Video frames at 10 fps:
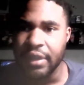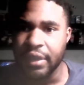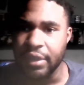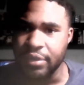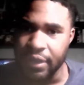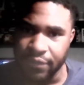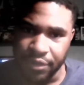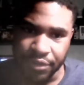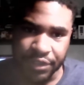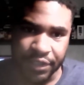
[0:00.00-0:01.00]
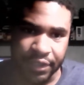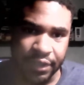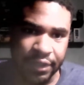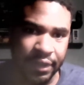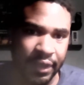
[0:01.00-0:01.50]

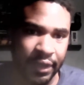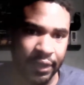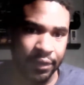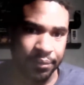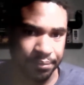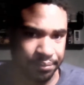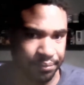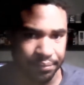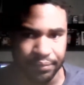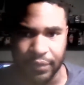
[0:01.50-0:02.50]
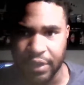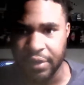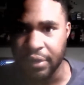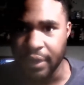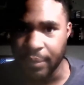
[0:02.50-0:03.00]
Divergent, and, you
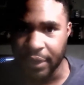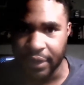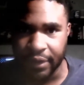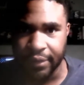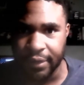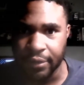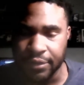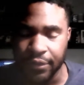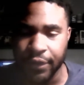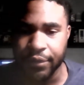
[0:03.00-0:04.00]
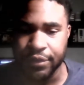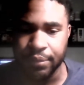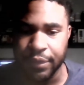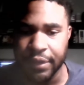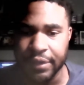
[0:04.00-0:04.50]
know, I mean, also hearing
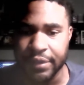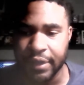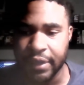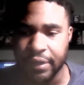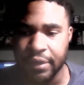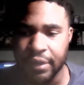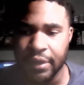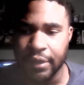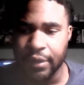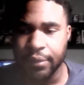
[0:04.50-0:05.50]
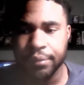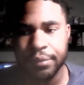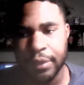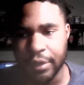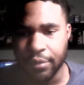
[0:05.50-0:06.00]
some things that,
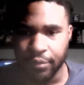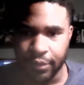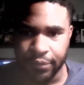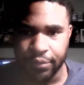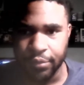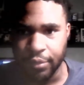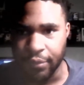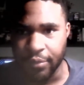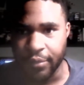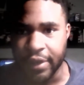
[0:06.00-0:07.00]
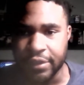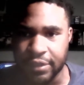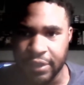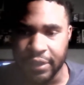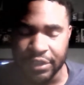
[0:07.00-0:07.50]
you know, with the
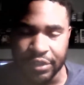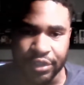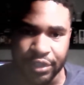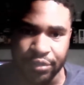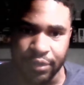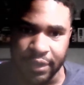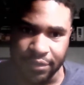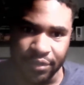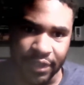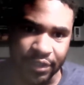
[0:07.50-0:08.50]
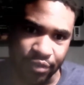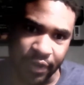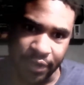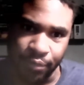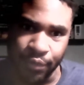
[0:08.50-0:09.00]
Weinstein that he
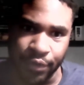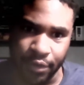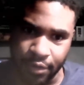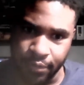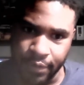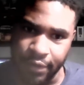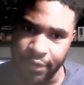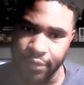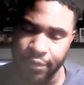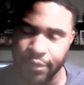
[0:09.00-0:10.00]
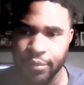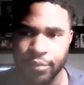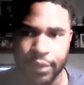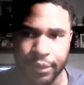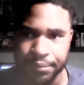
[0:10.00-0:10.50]
tried to ruin her career.
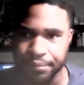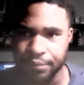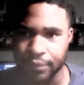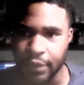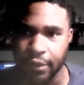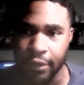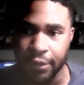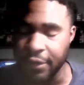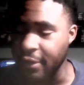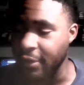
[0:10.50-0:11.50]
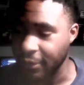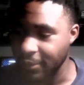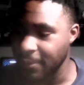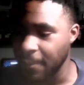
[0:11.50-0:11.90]
But all in all,